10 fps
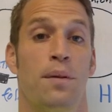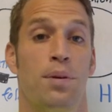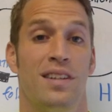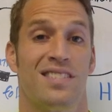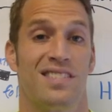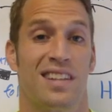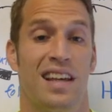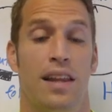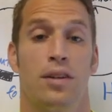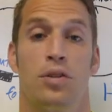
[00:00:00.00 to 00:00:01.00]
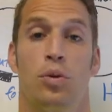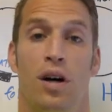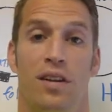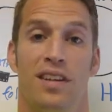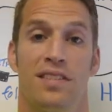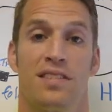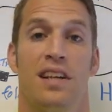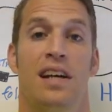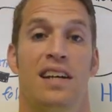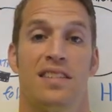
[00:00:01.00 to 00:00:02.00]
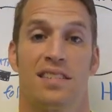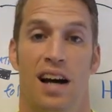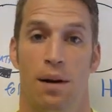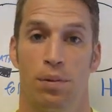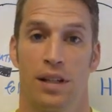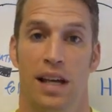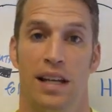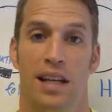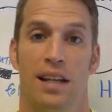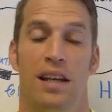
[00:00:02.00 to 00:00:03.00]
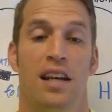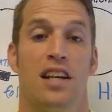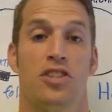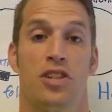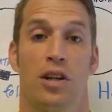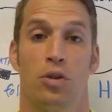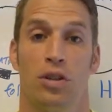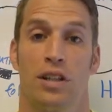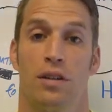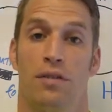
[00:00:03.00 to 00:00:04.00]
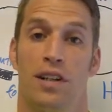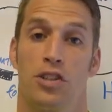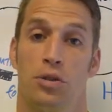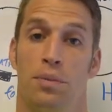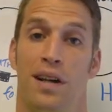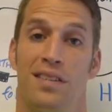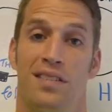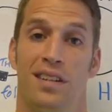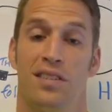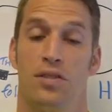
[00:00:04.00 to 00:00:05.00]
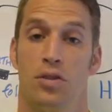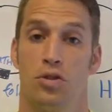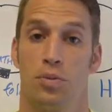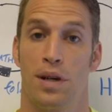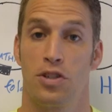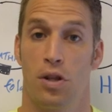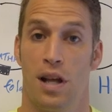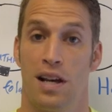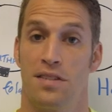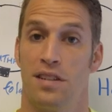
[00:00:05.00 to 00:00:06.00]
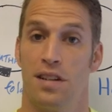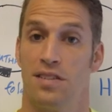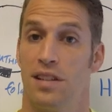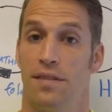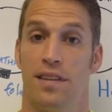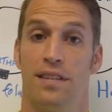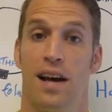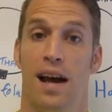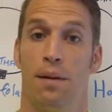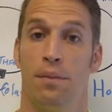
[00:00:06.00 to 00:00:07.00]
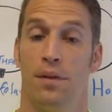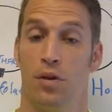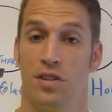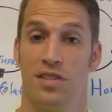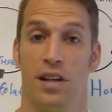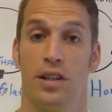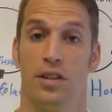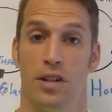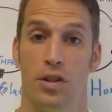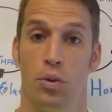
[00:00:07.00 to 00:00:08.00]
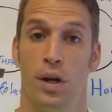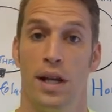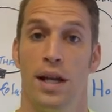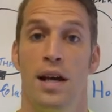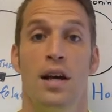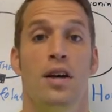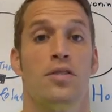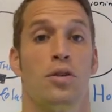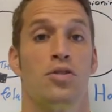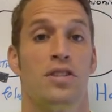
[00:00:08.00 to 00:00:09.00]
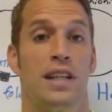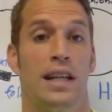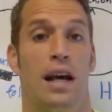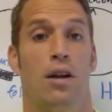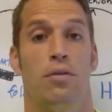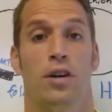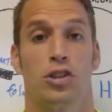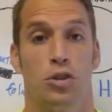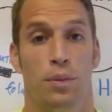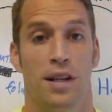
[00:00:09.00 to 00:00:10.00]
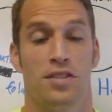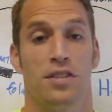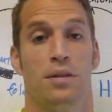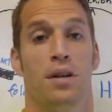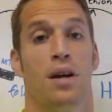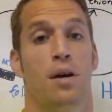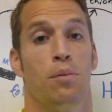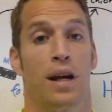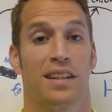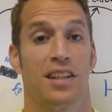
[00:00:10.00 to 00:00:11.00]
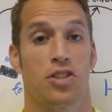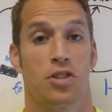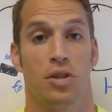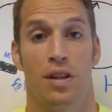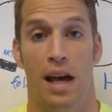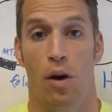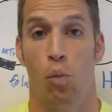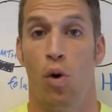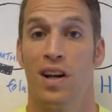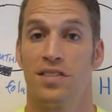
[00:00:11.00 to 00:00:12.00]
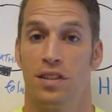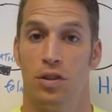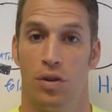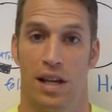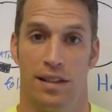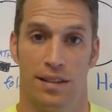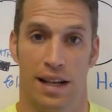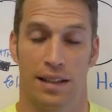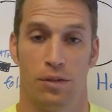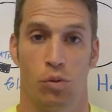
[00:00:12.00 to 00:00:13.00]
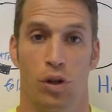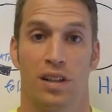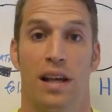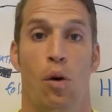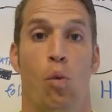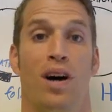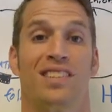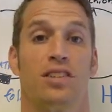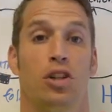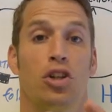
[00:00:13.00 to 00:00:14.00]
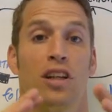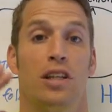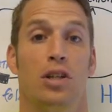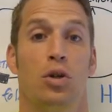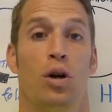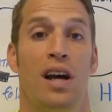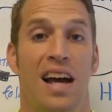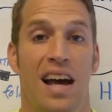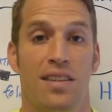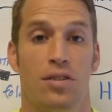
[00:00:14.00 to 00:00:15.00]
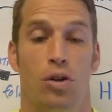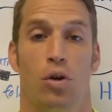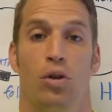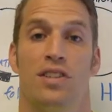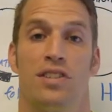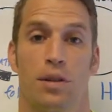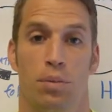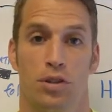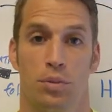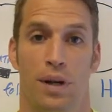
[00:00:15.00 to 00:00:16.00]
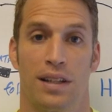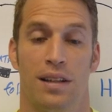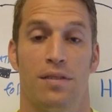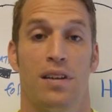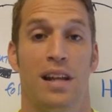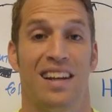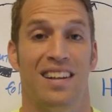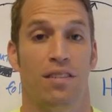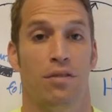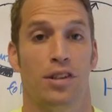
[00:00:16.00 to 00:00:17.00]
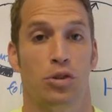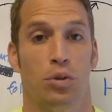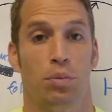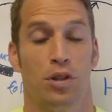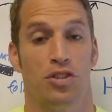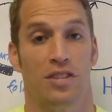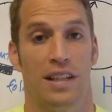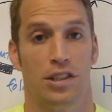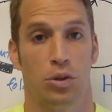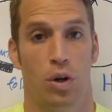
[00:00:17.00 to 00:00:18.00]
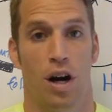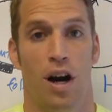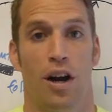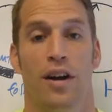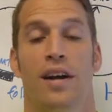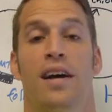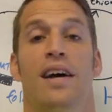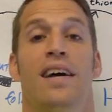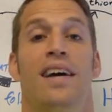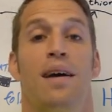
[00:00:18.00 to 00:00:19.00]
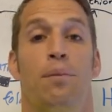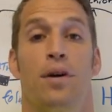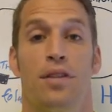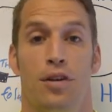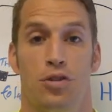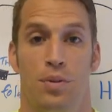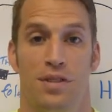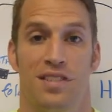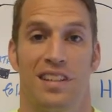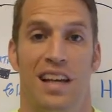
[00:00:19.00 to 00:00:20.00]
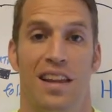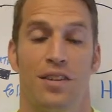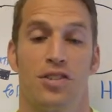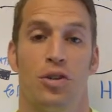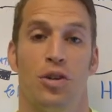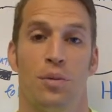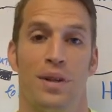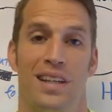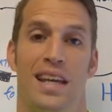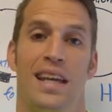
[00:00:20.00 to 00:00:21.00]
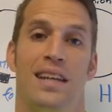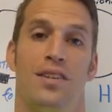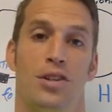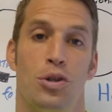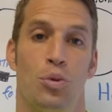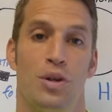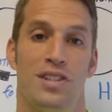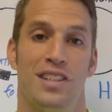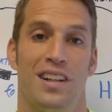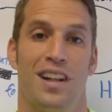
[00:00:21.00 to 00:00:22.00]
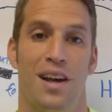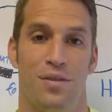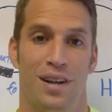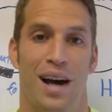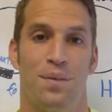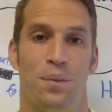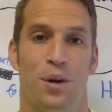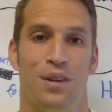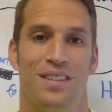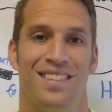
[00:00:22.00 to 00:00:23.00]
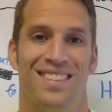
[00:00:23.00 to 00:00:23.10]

the pieces together to all this is complicated and generally conventional medicine is too specialized and doesn't have the time or desire to do it. So seeking out a functional medicine practitioner that wants to do that detective work, that wants to look at you as the holistic perspective and individual person that you are and put those pieces together is going to be key to you reaching a life at optimal.